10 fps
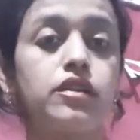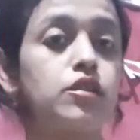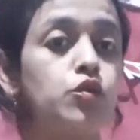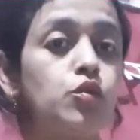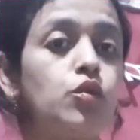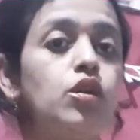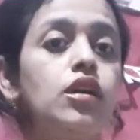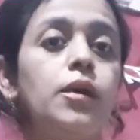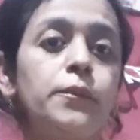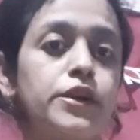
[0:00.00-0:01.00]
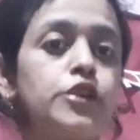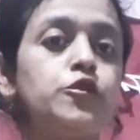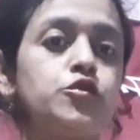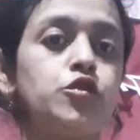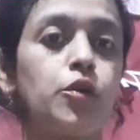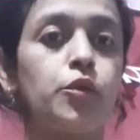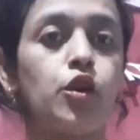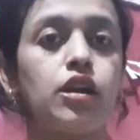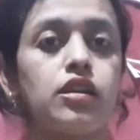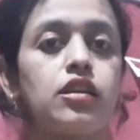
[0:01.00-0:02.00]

to produce your product.